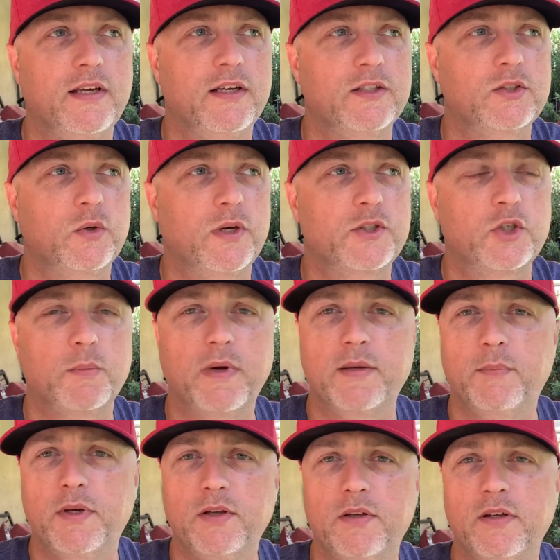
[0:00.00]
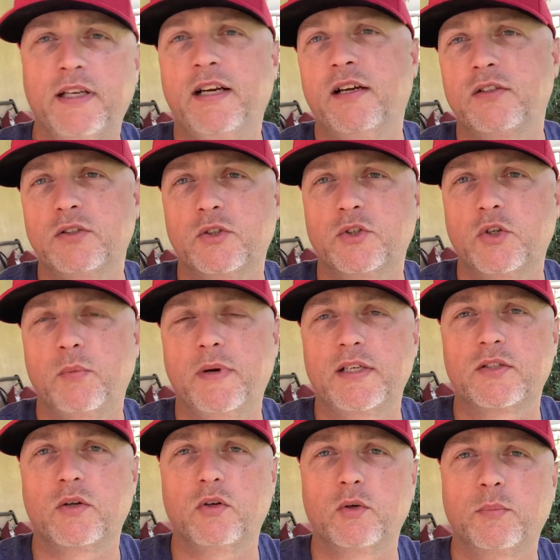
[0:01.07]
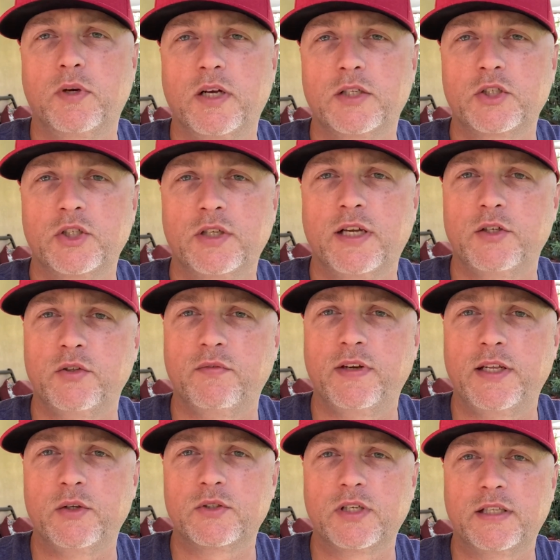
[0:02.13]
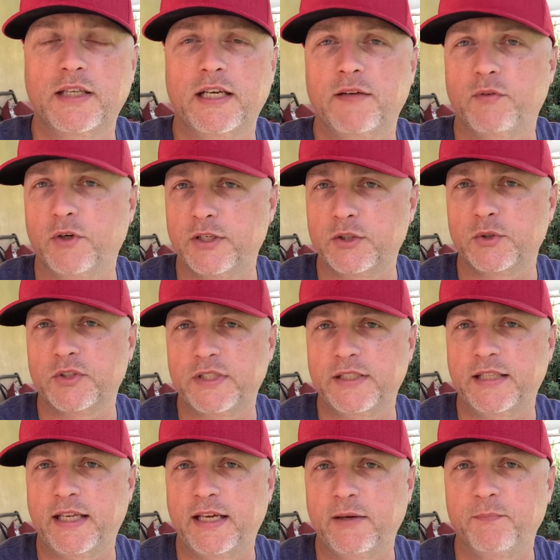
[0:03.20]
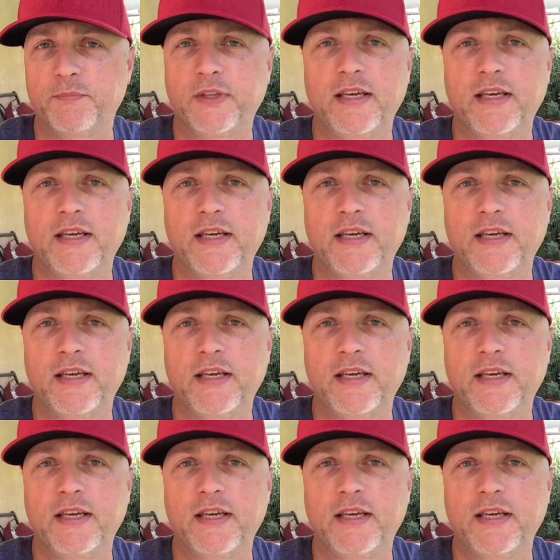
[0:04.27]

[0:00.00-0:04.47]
So I show my bill and I also show my solar production. I do videos on that if you're interested in that.